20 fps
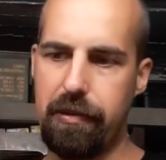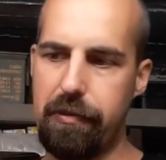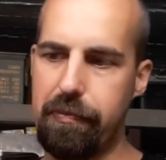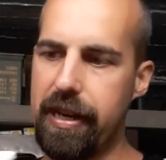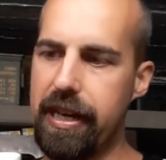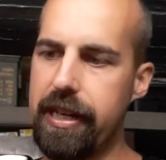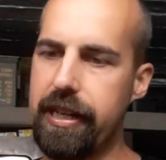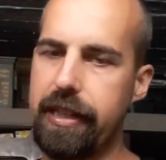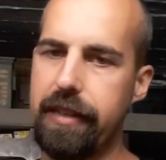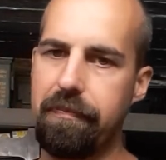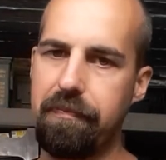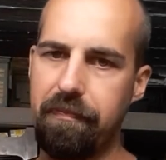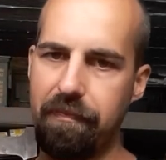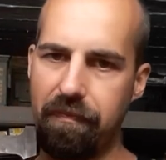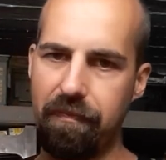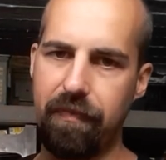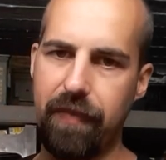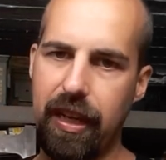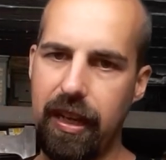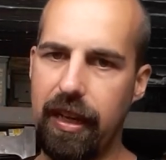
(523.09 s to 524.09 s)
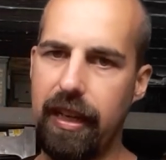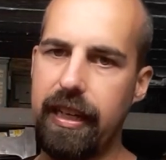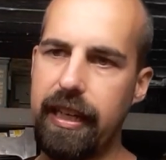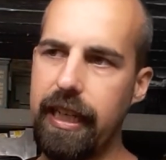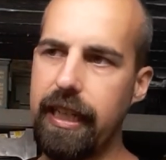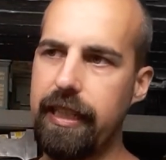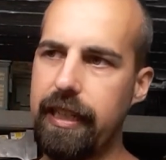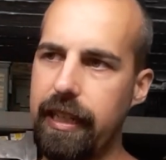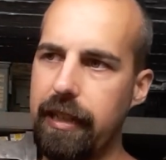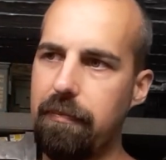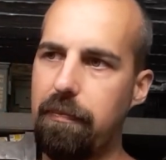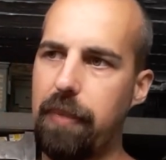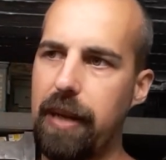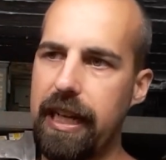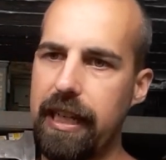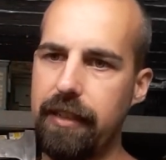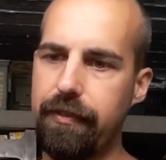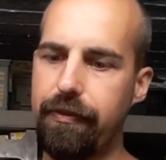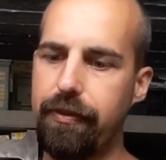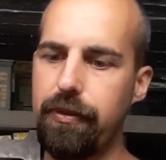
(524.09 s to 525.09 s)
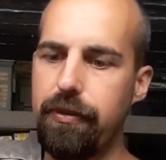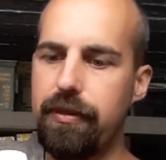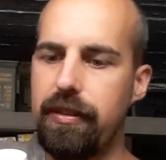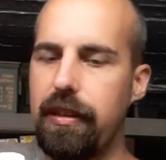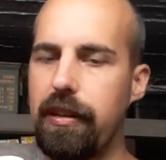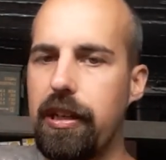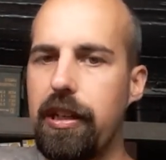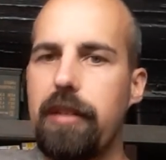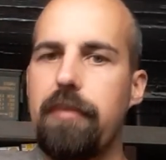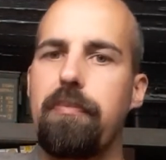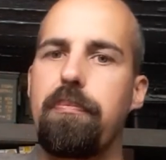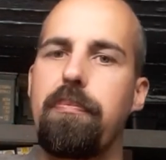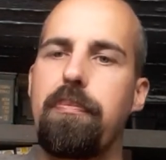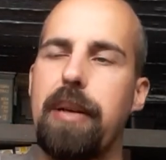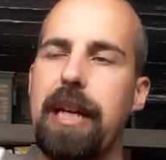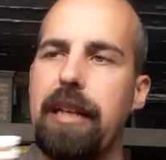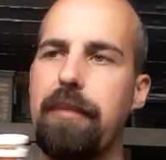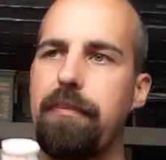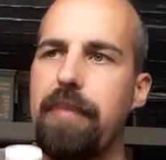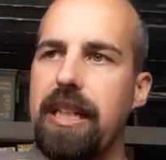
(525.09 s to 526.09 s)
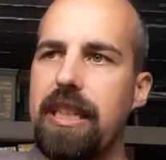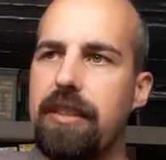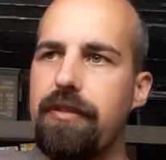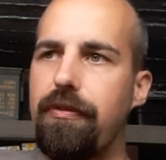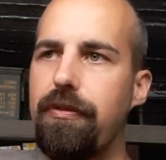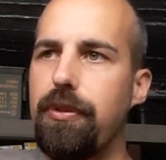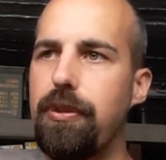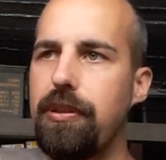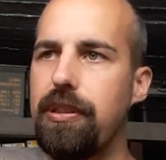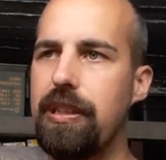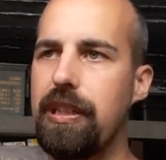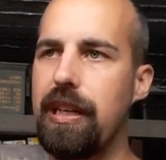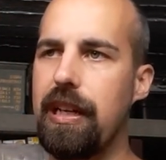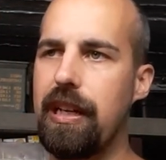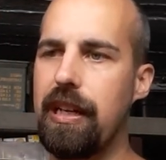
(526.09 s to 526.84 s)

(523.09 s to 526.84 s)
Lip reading: by eating plant-based food,